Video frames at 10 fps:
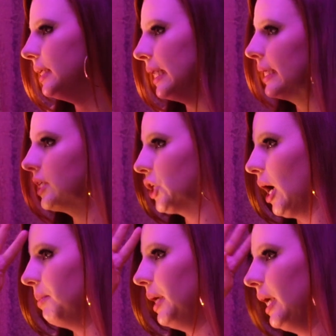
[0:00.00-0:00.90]
like
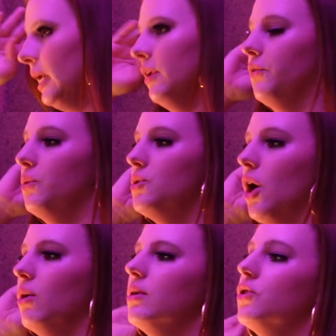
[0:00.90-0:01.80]
shopping, and if you
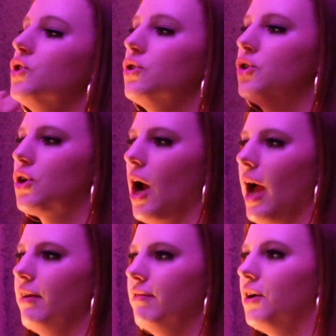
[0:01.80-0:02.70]
don't, you should
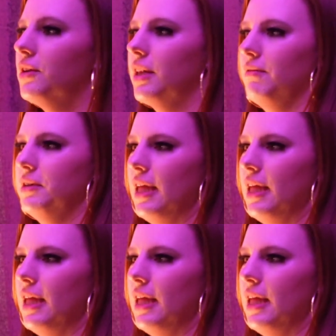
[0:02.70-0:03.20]
try to fall in love with